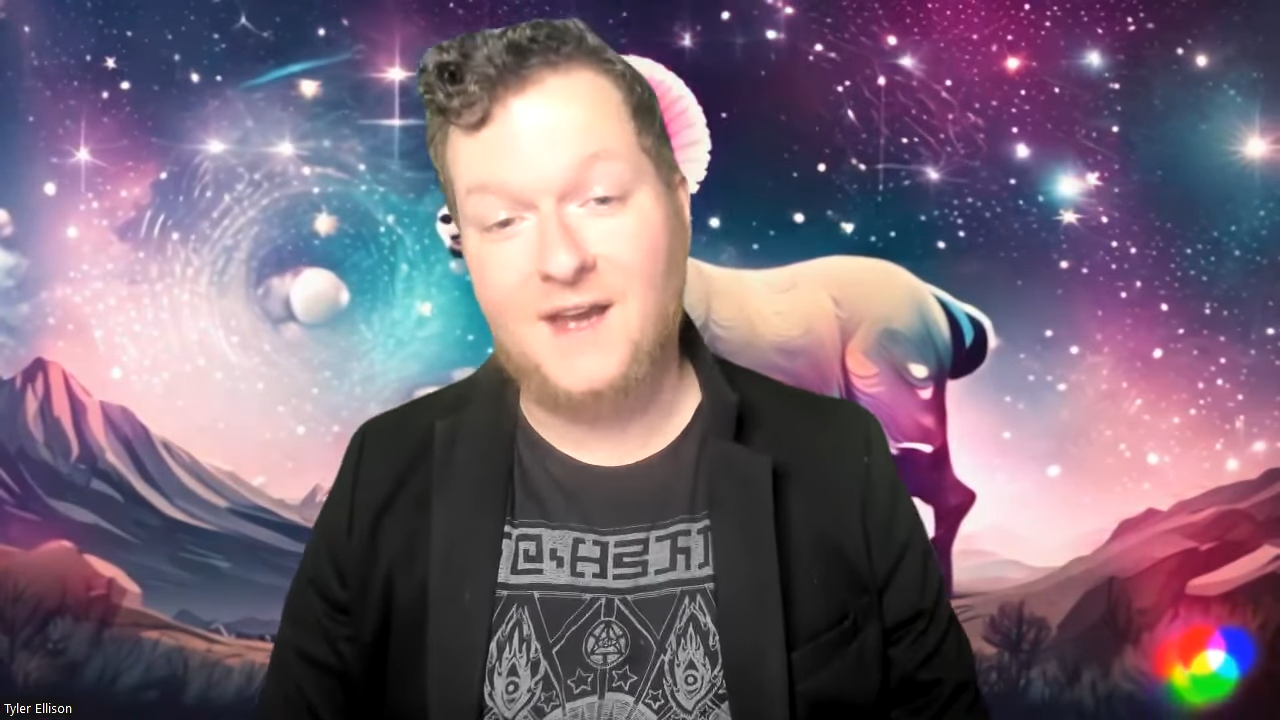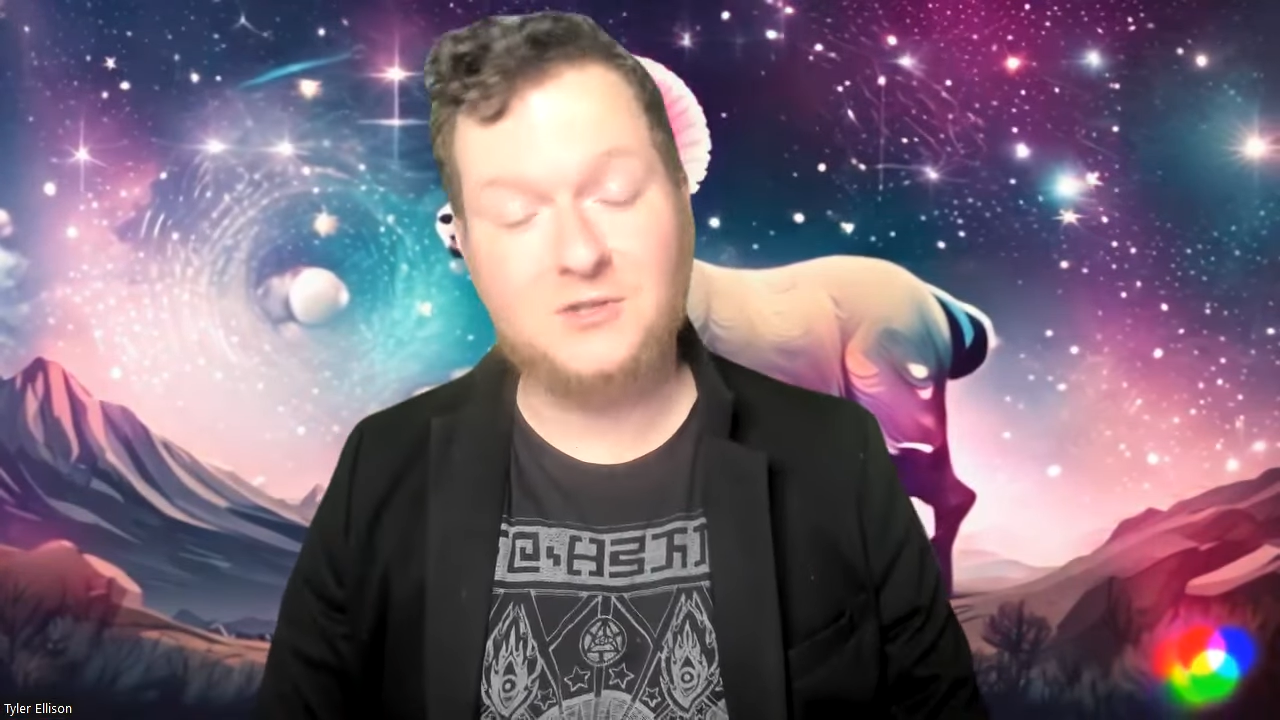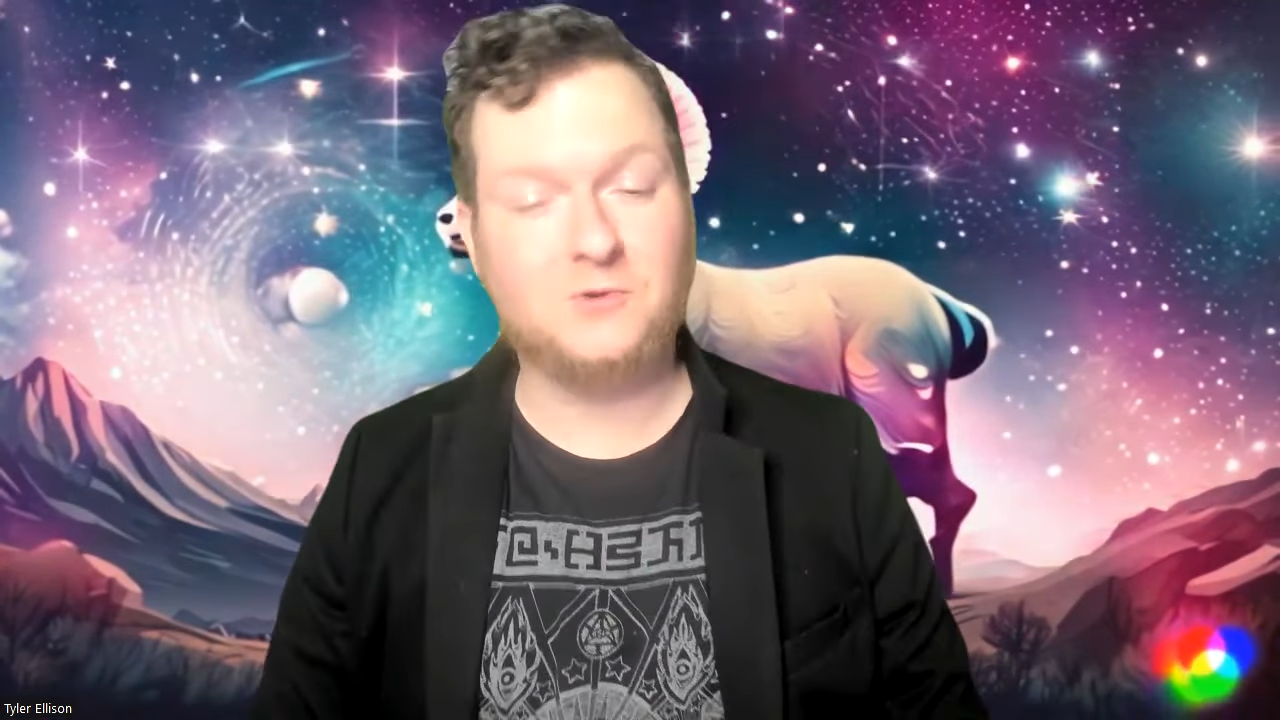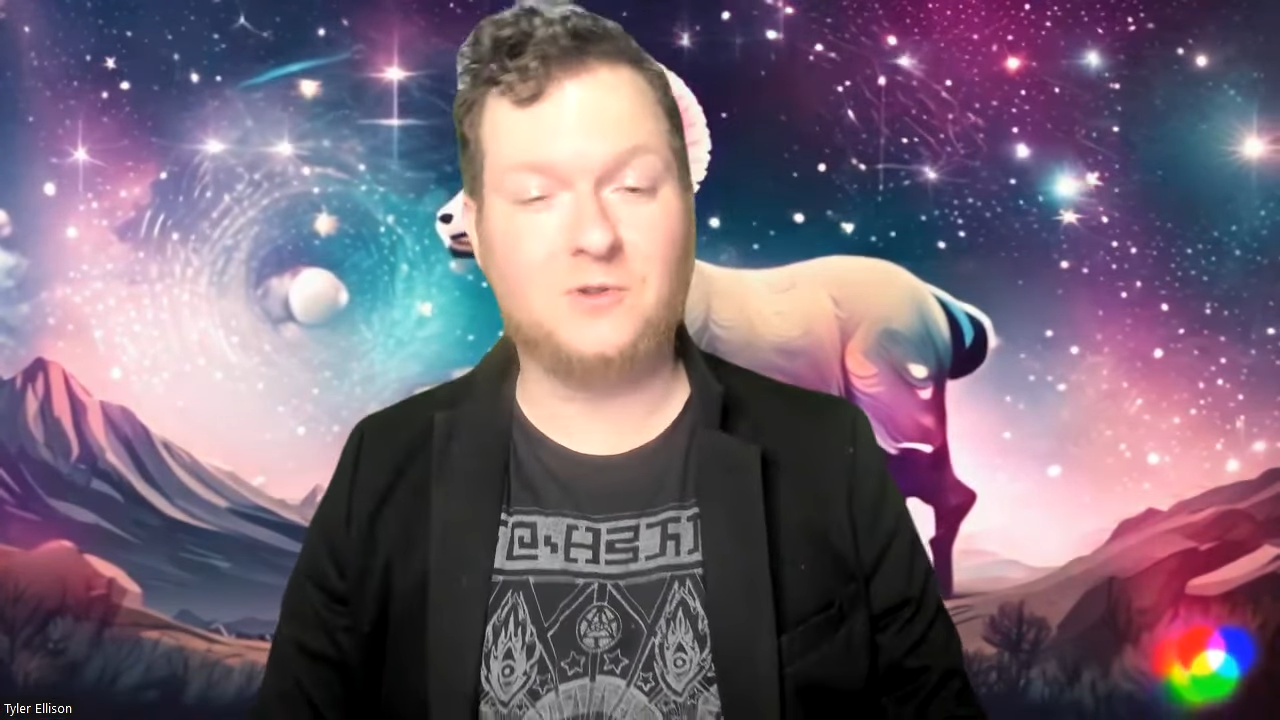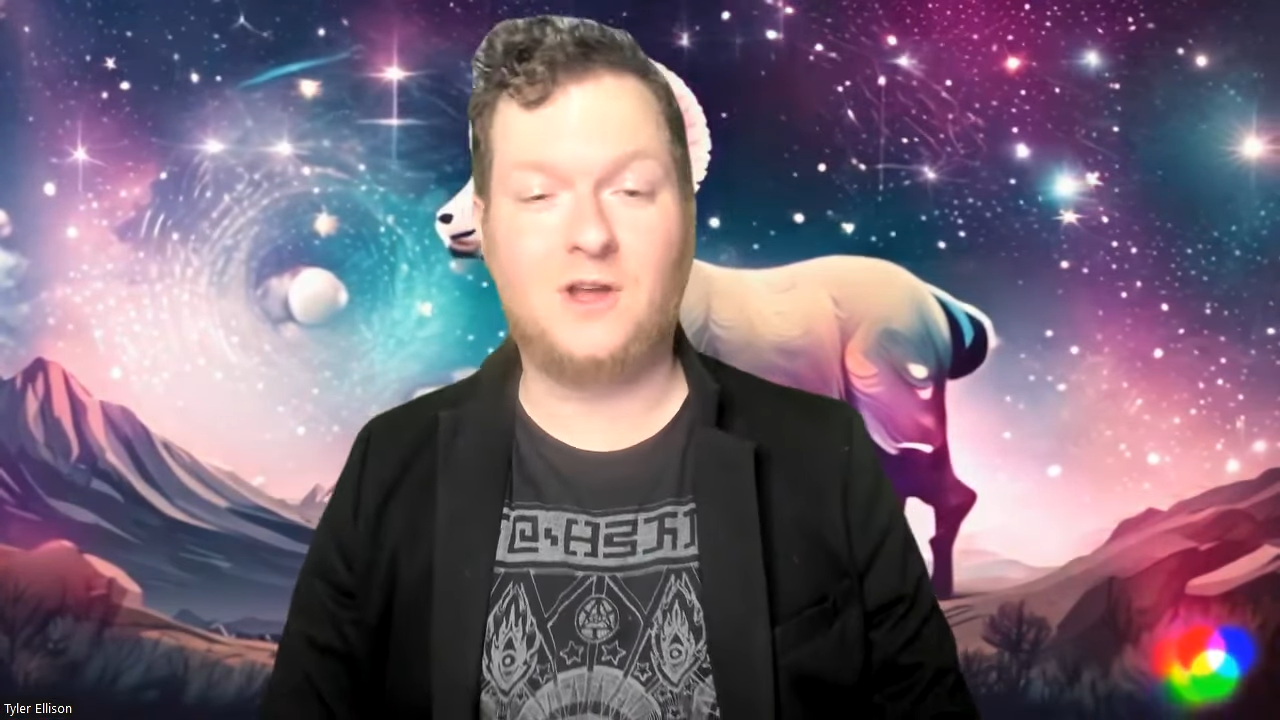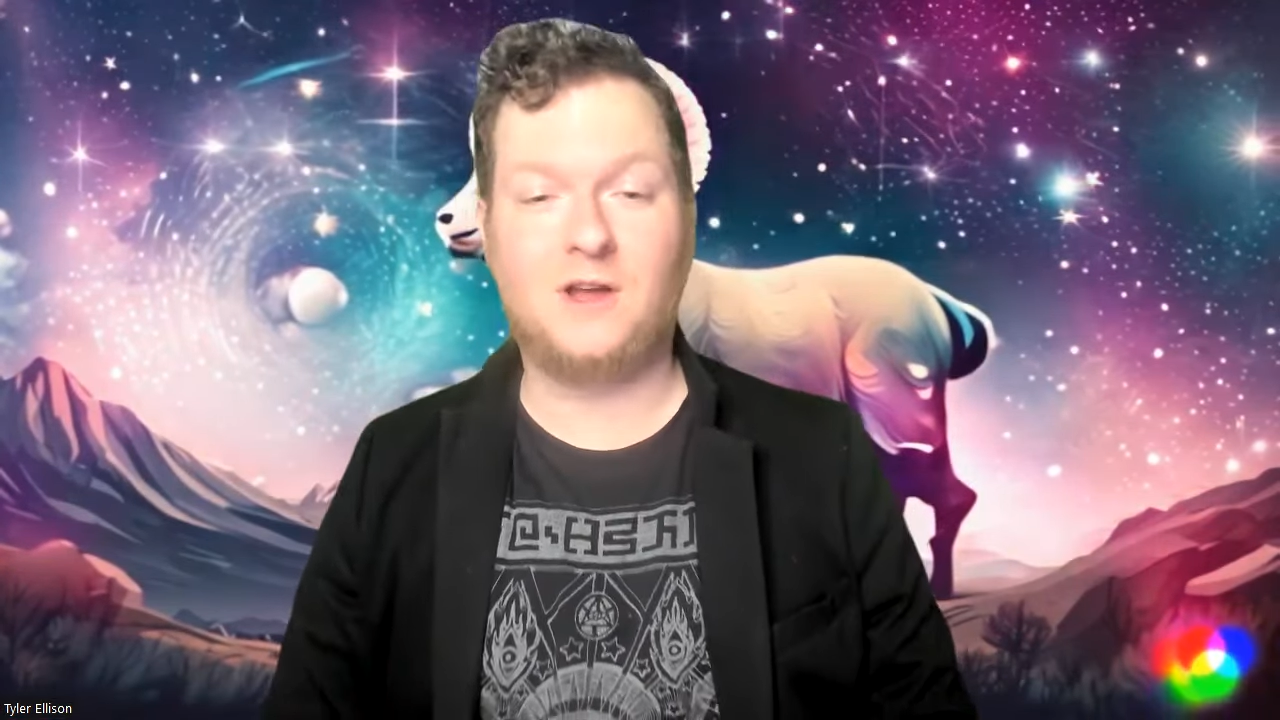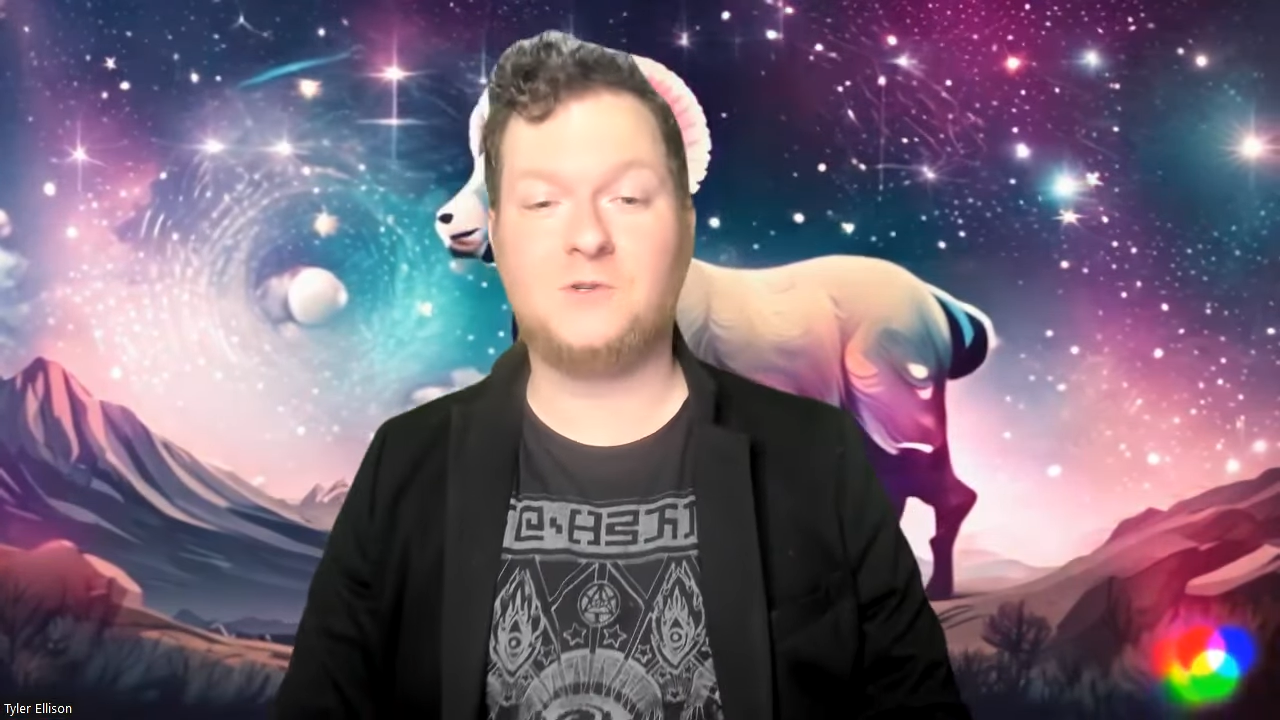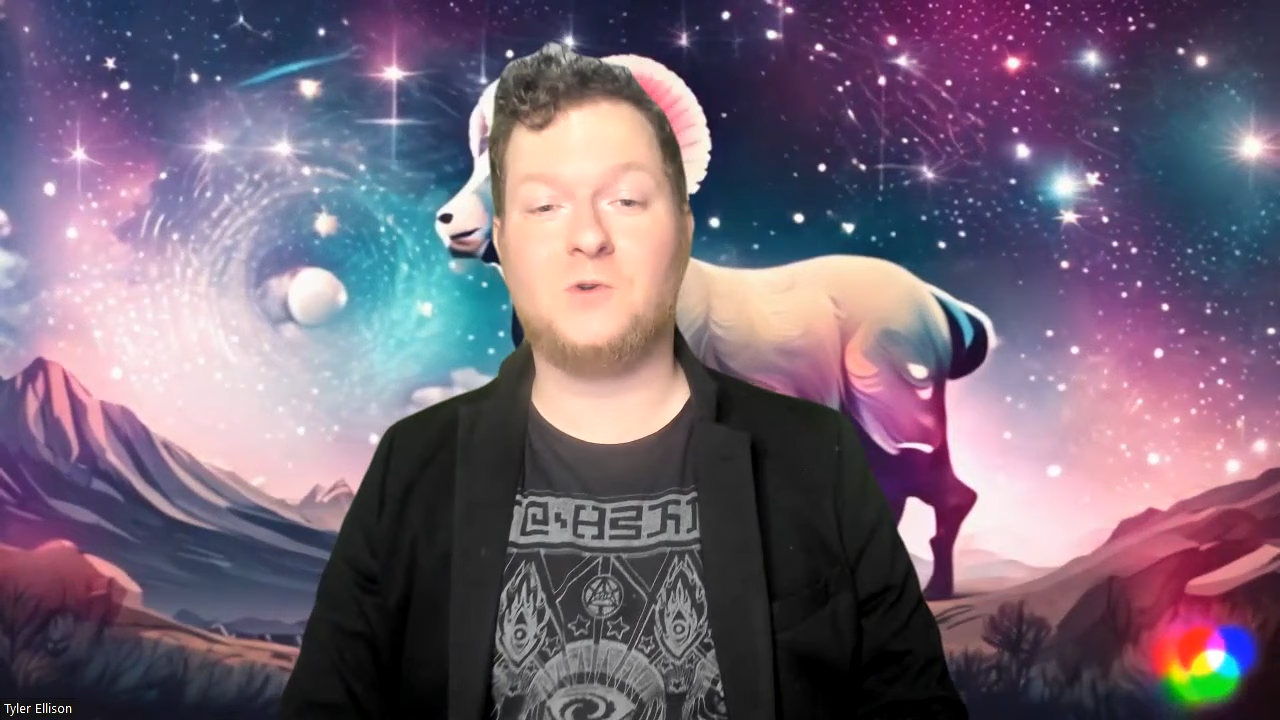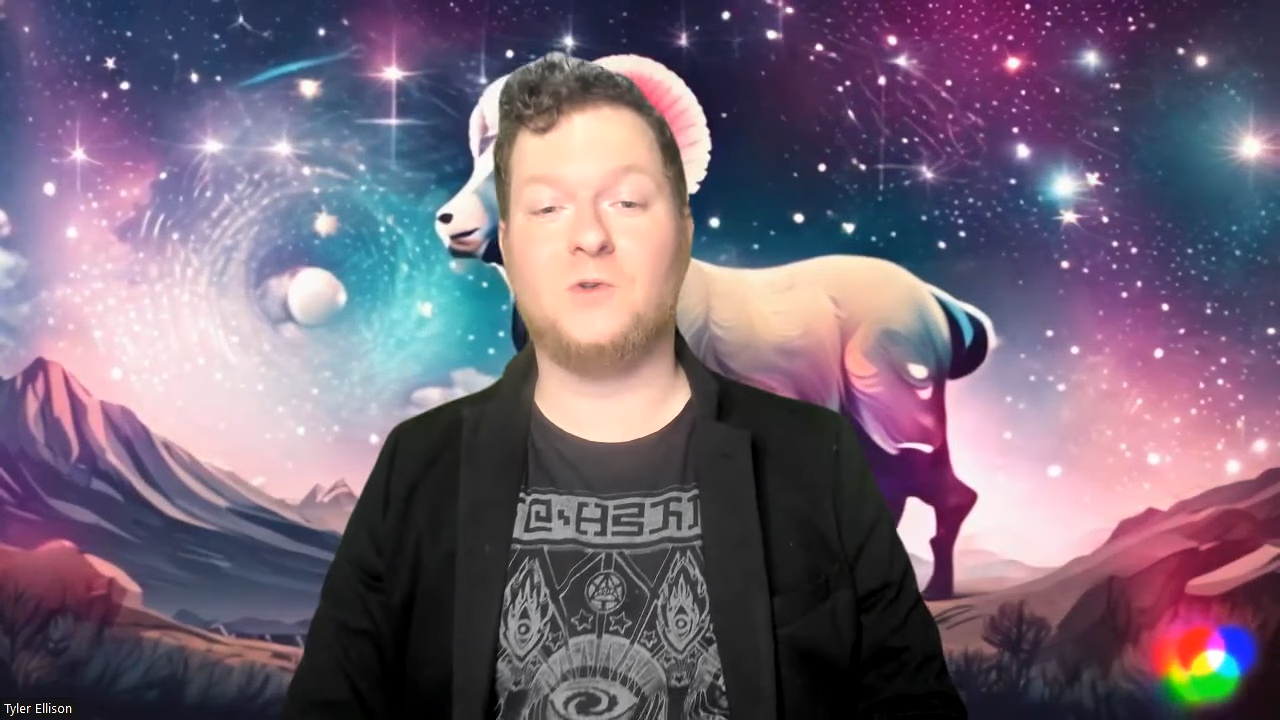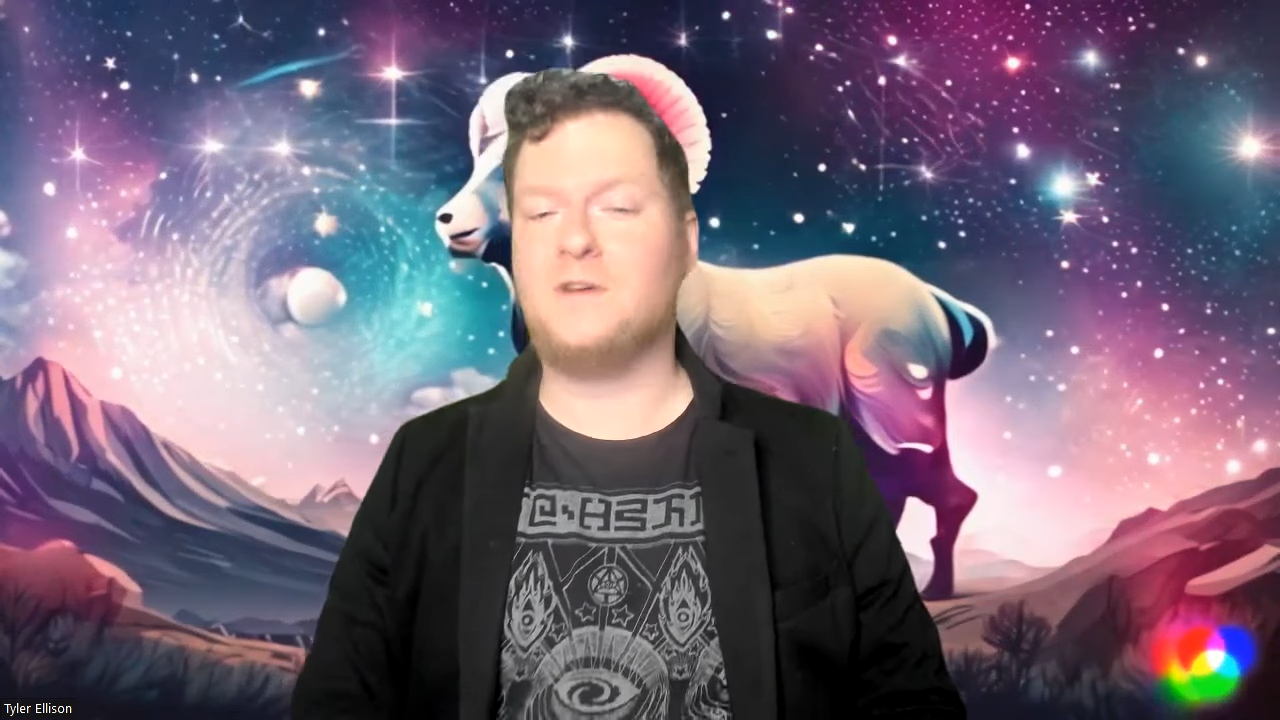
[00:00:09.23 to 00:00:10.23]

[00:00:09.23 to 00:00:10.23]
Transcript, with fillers: astrological